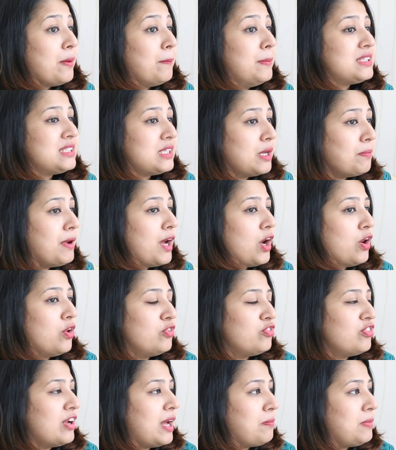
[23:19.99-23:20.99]
But
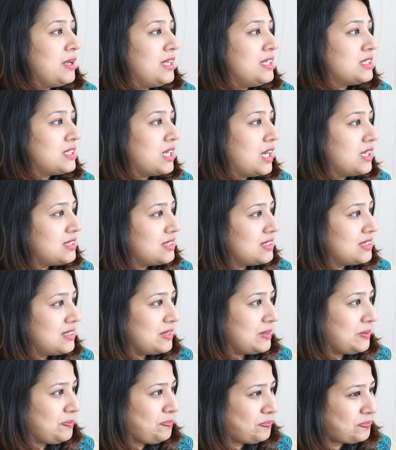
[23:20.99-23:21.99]
somehow family started
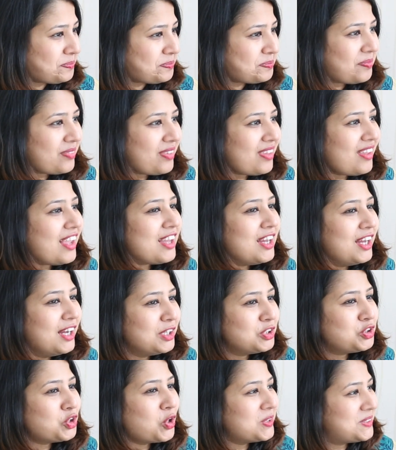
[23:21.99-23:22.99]

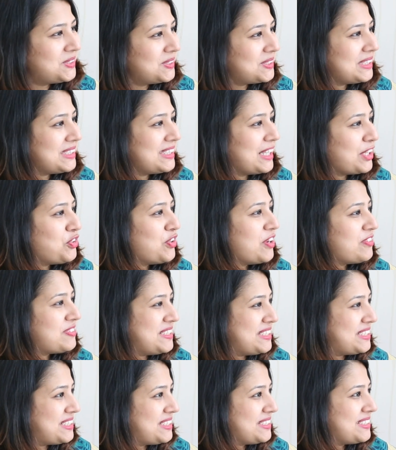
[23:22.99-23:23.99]
torturing that you have
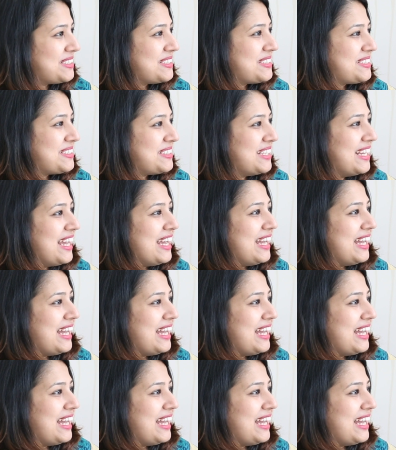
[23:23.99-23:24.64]
sisters